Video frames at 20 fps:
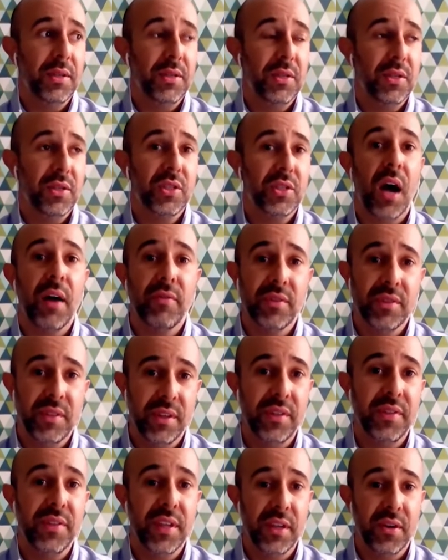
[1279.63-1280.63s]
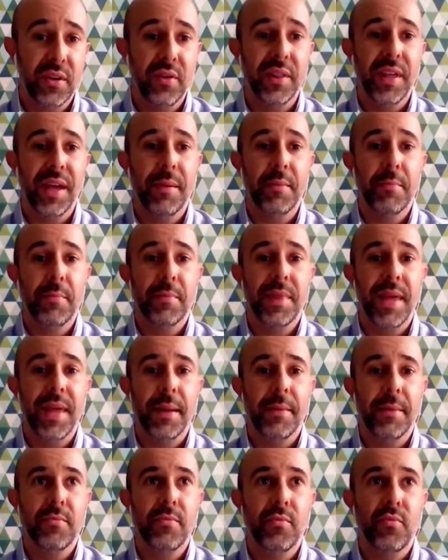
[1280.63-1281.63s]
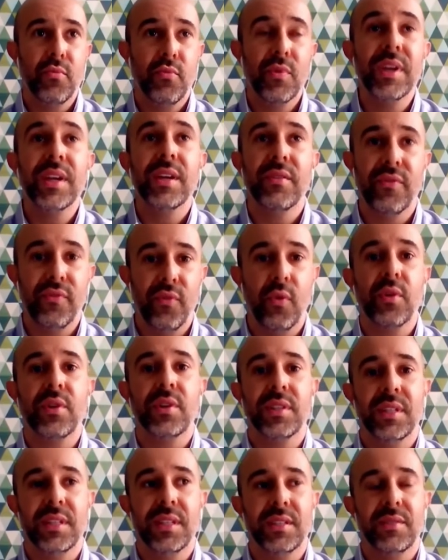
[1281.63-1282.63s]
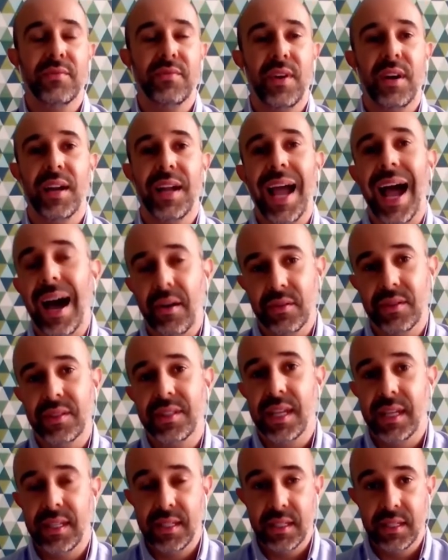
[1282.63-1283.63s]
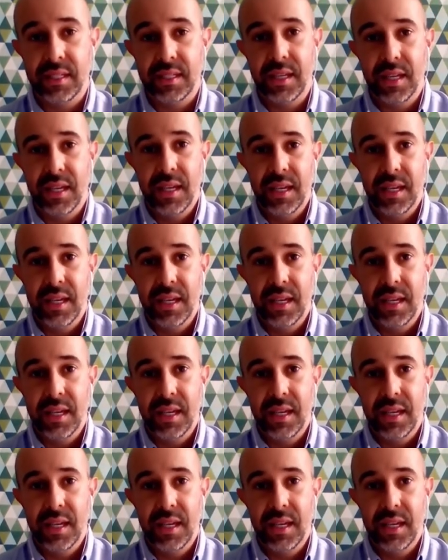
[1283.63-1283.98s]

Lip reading: sovereignty theater that reinforces very outdated